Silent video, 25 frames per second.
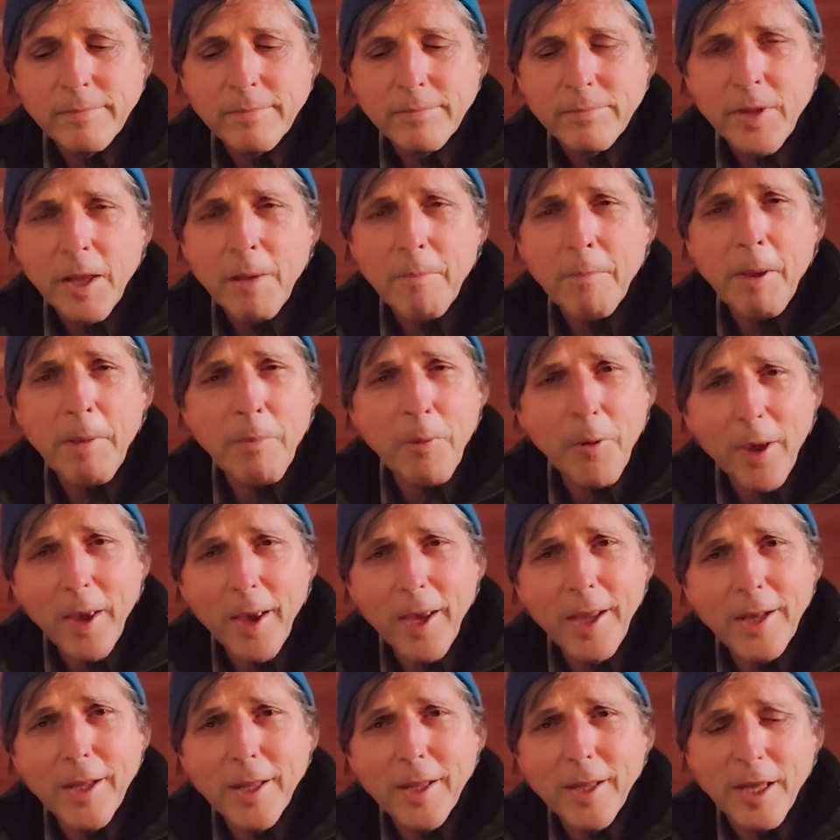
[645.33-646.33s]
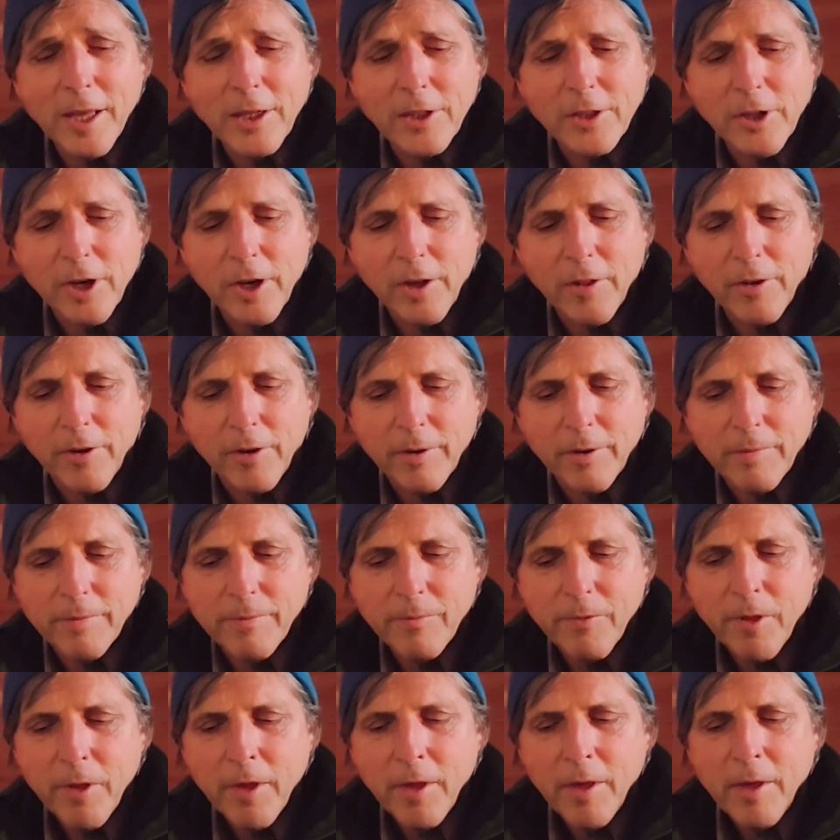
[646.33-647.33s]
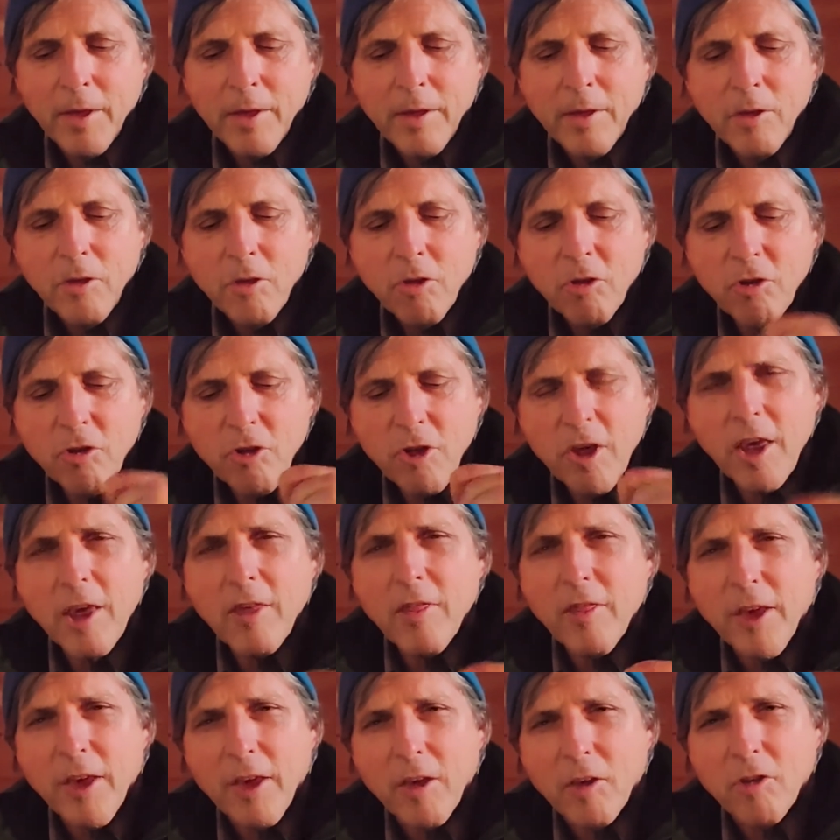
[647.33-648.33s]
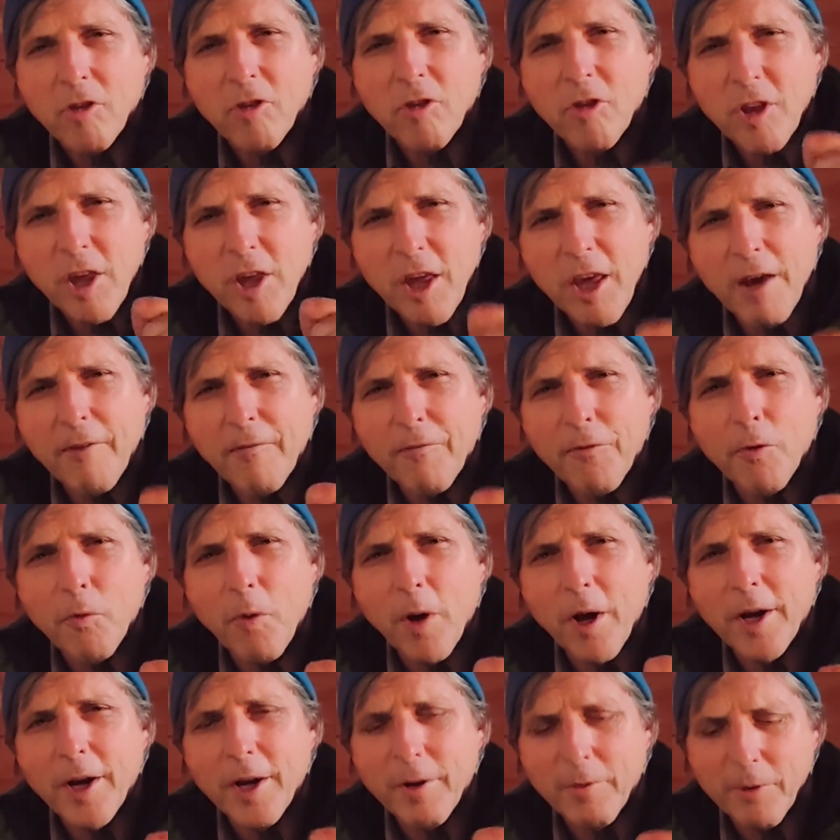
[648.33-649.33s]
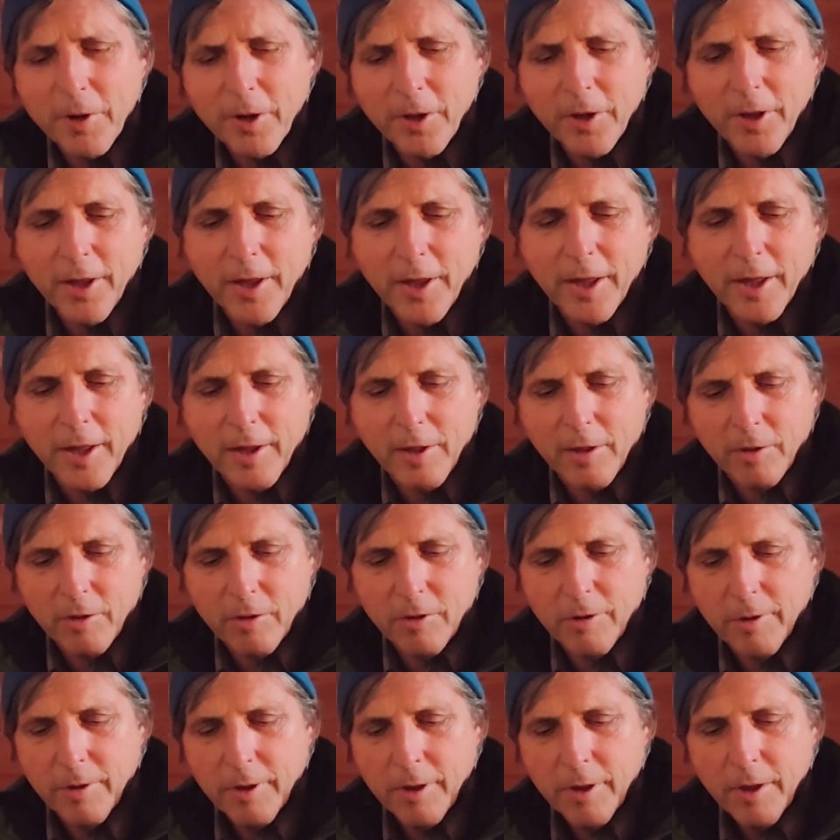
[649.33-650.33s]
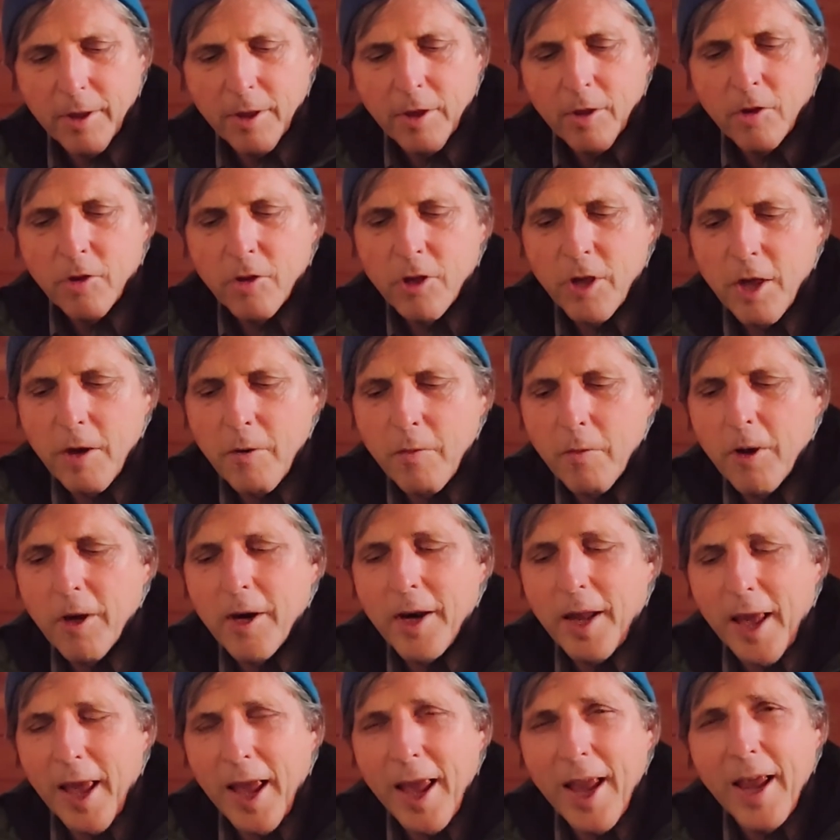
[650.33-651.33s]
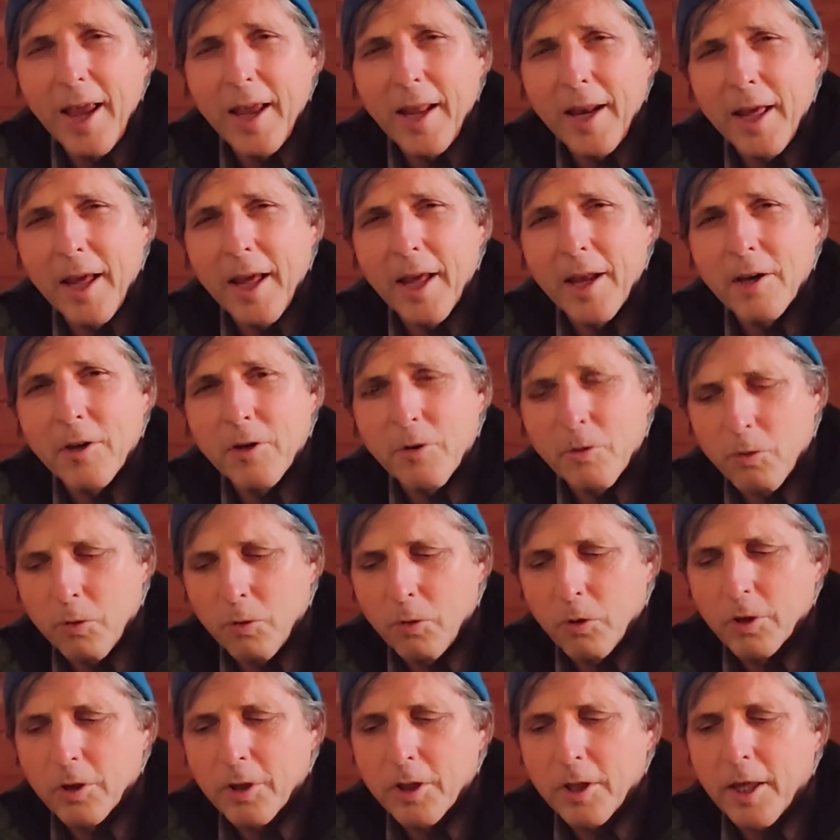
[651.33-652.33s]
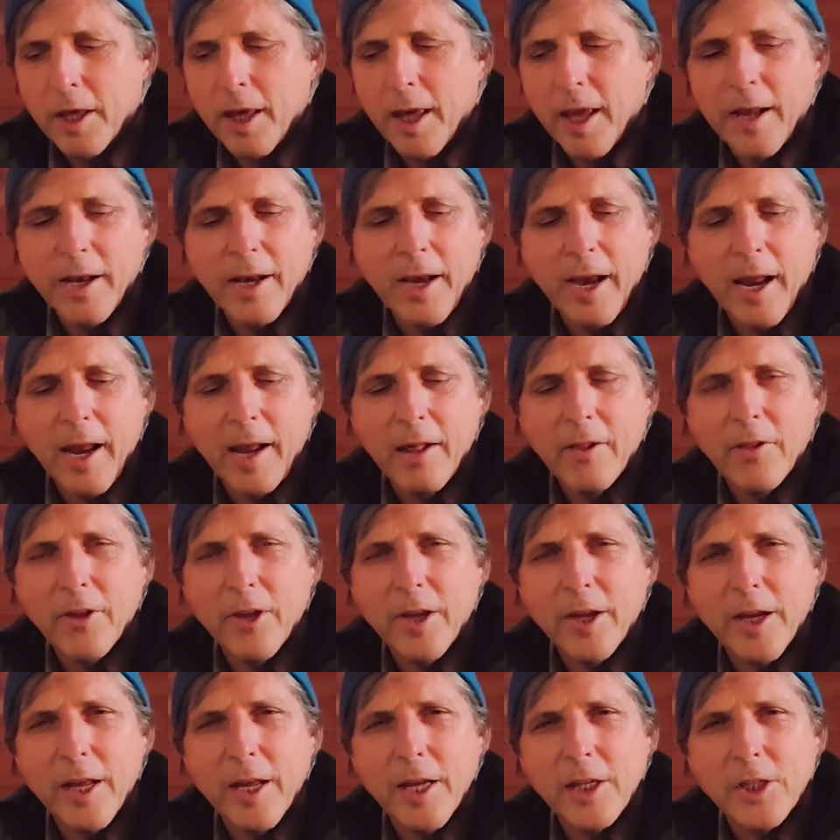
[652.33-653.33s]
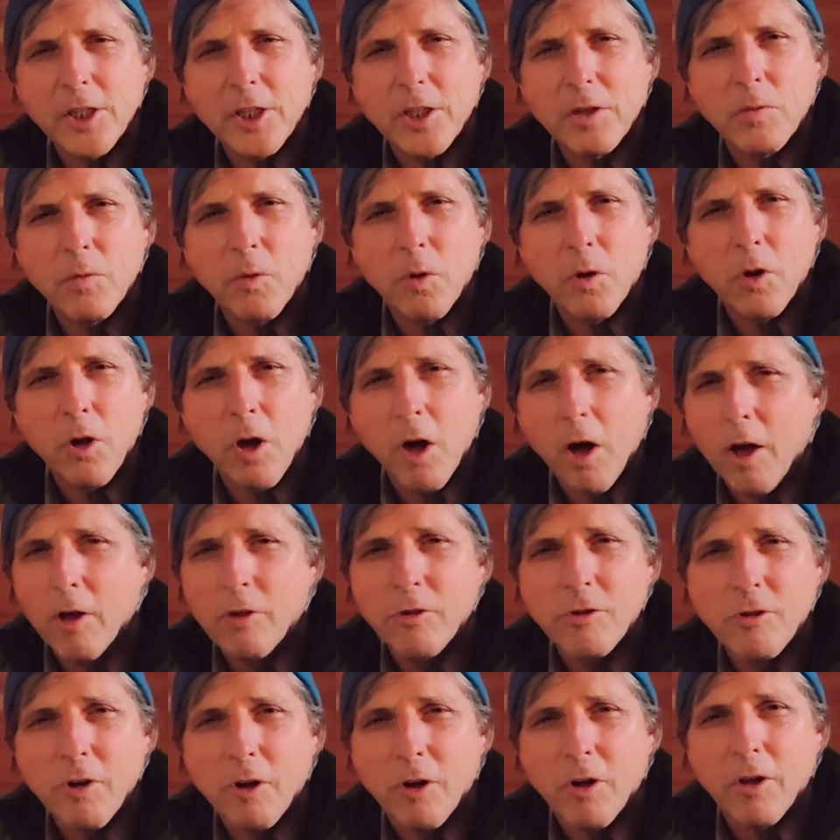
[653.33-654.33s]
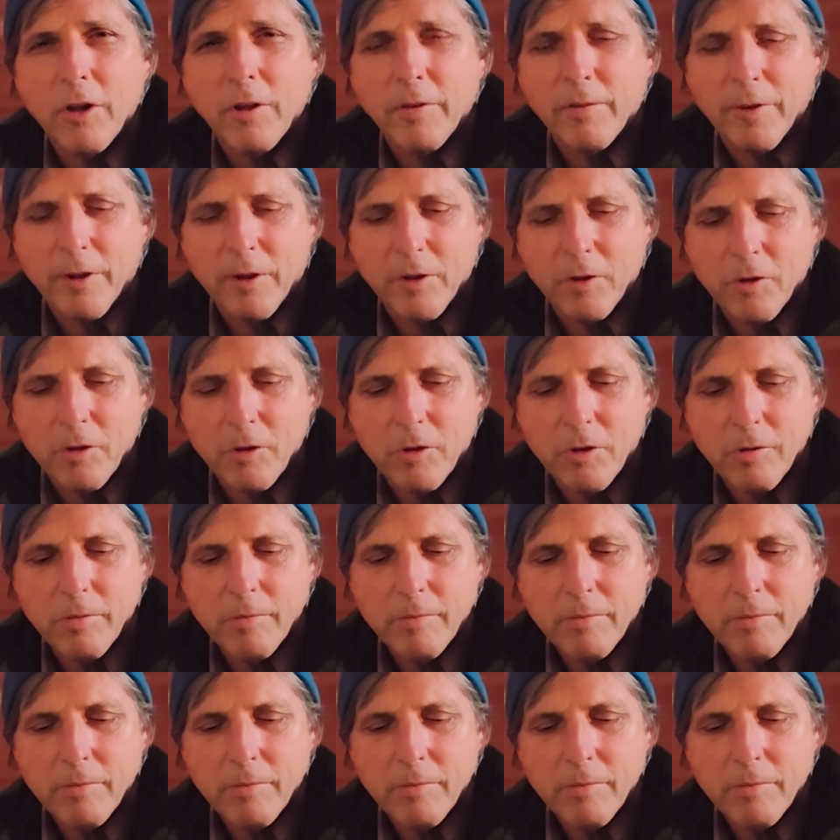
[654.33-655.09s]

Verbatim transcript: and people hating each other. See this. See it for what it really is. See what hate and cruelty and alienation will cost all of us,